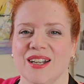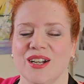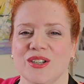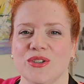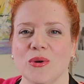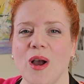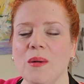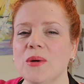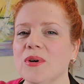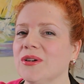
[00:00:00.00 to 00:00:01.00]
So you're
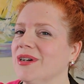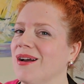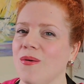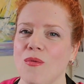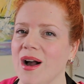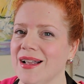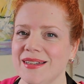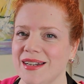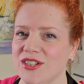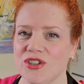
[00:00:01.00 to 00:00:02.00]
probably wondering, why did
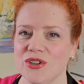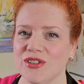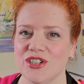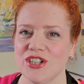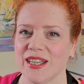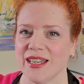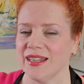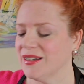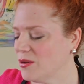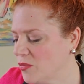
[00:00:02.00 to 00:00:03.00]
I turn the
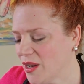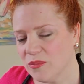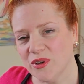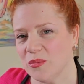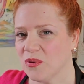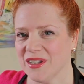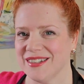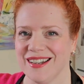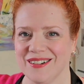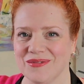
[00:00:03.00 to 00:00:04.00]
chicken and put it breast
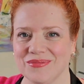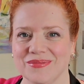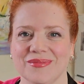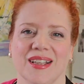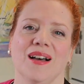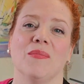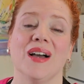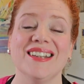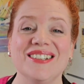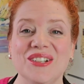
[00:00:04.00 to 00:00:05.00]
down?
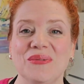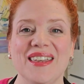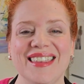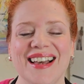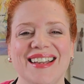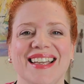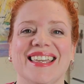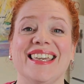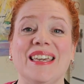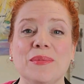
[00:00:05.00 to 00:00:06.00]
By doing that, it
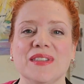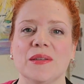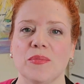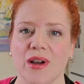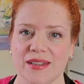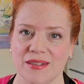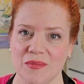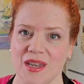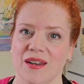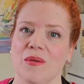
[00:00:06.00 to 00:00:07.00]
keeps the breast
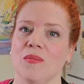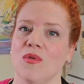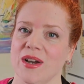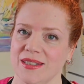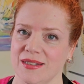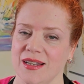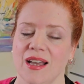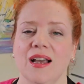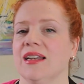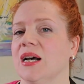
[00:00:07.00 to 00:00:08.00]
meat moist.
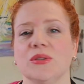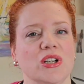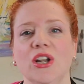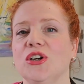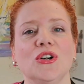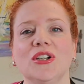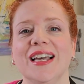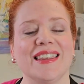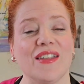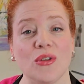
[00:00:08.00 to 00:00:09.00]
Now it's not going to cook
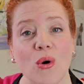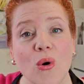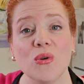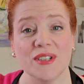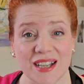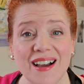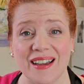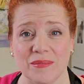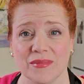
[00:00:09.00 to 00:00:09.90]
like that the whole time.